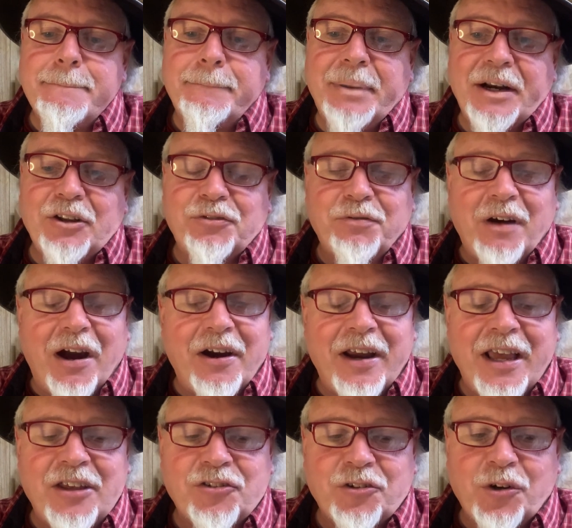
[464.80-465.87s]
But as far
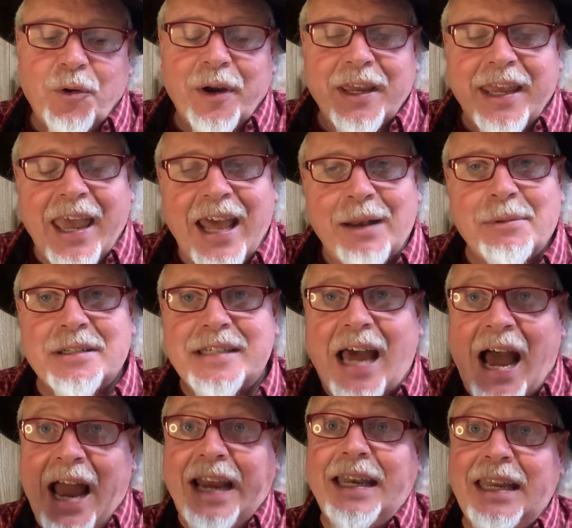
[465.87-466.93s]
as growing cannabis,
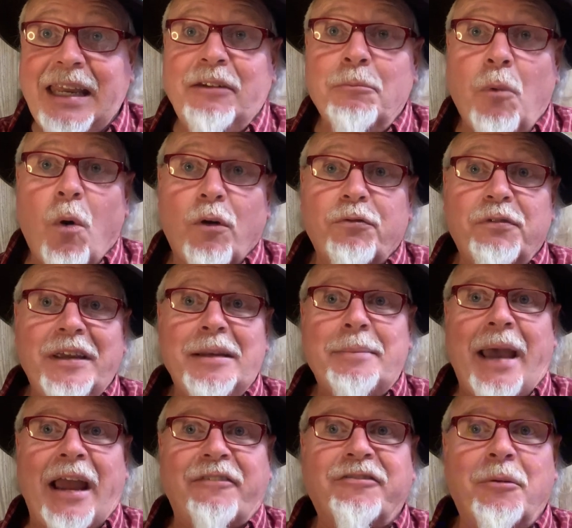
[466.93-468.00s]
I need more
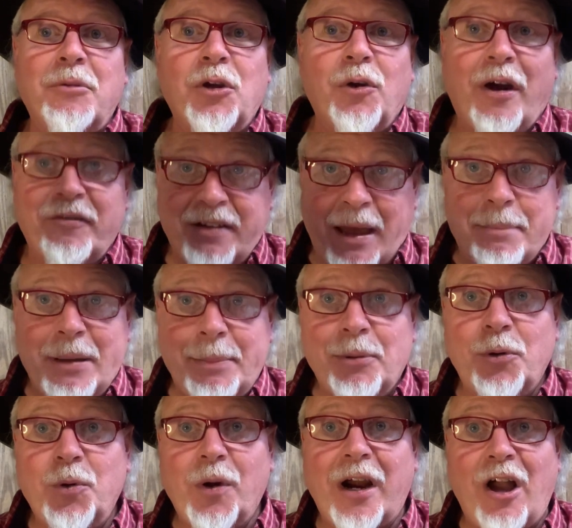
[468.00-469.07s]
feedback from you. I've got
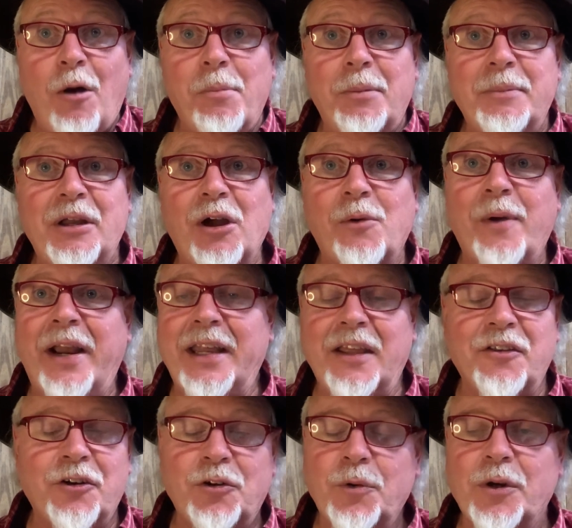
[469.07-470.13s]
people who are helping me already,
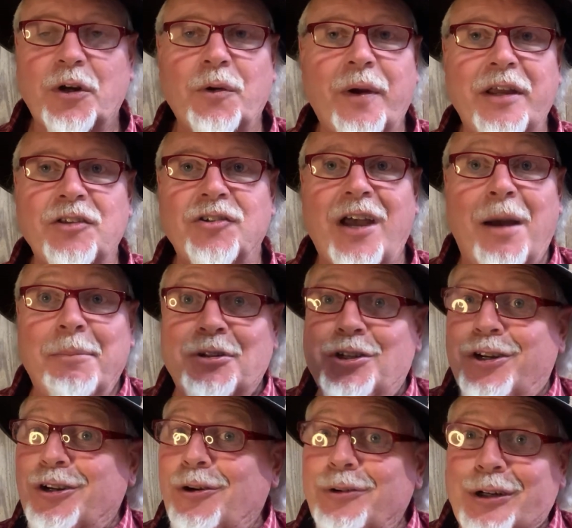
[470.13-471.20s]
and they're doing a great job, but you
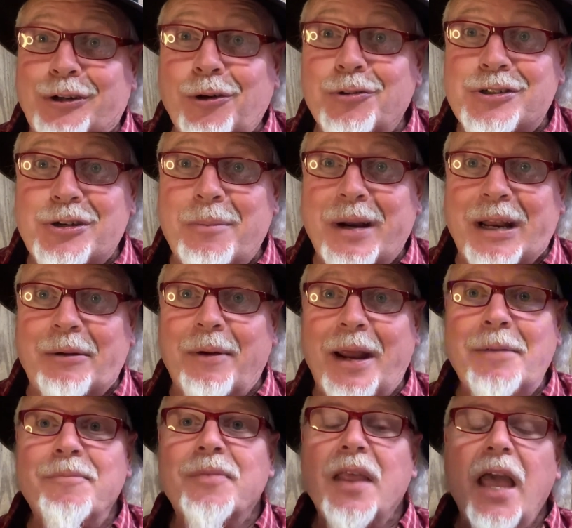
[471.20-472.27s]
can only grow so many,
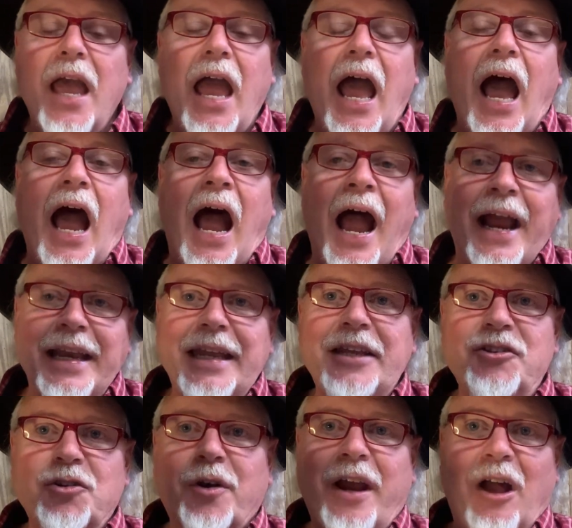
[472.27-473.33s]
right? I
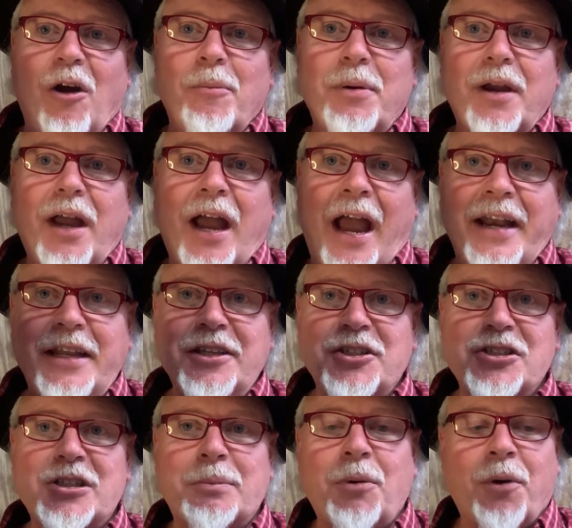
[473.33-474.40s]
need your help. I need
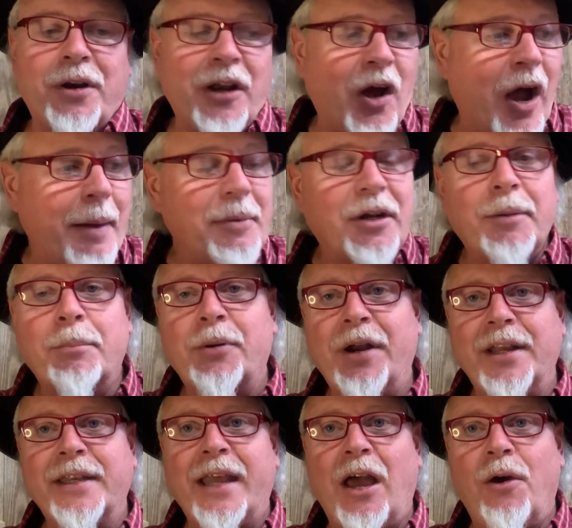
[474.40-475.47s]
your support. Now, I'm going to
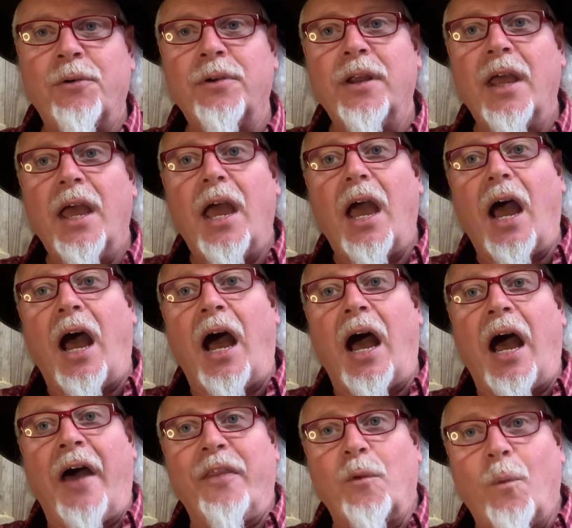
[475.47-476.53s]
break down
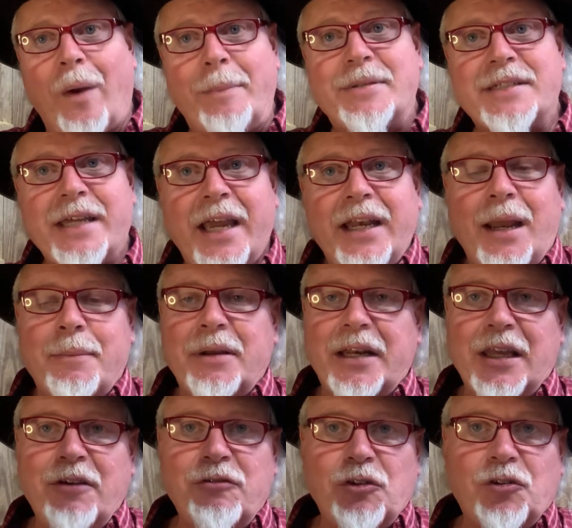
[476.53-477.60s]
on the website. I'm going
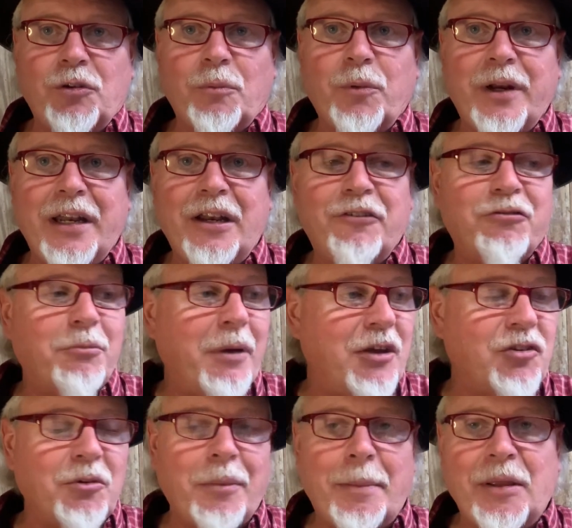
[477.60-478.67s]
to give you some reading
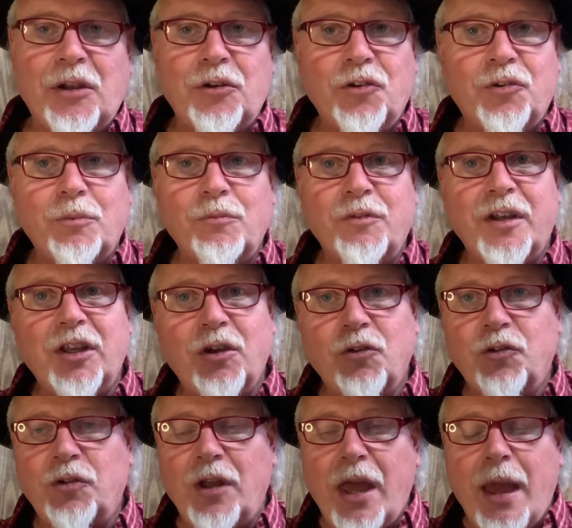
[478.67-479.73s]
information. Maybe I'll do some
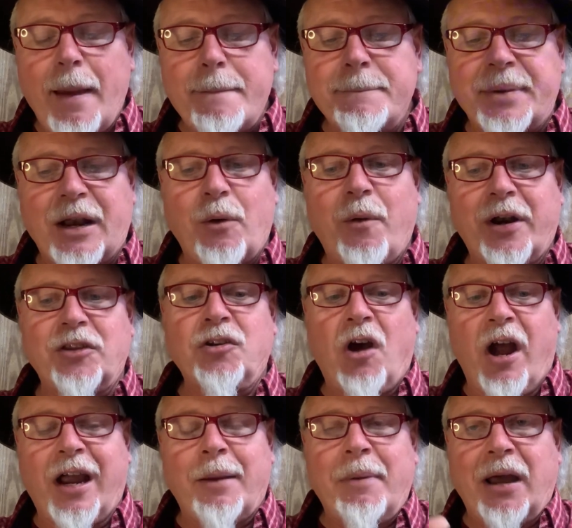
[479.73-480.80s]
videos. But I want to
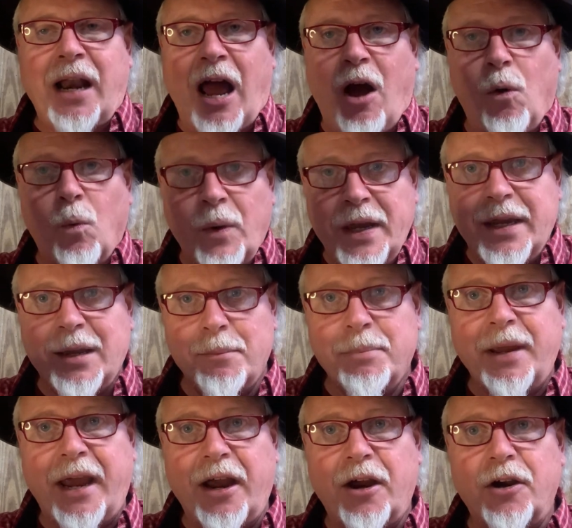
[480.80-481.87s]
talk about how we
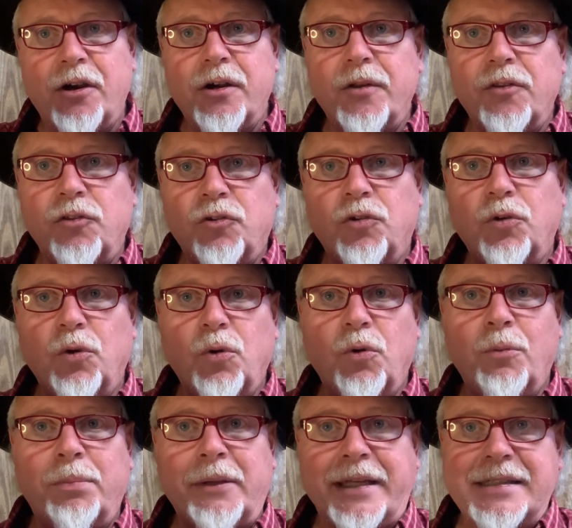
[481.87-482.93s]
compare
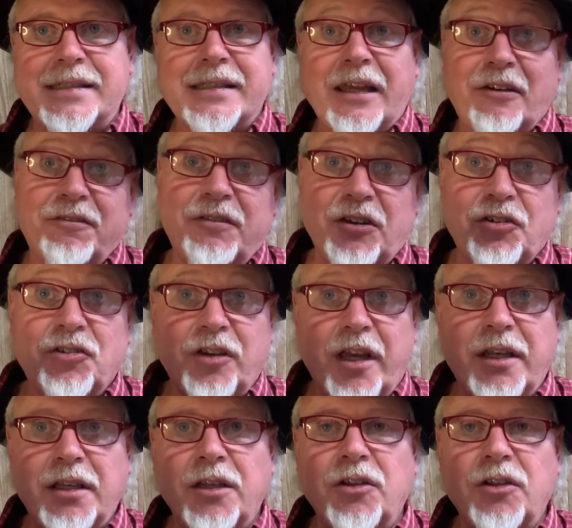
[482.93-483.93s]
to places like Fish Shit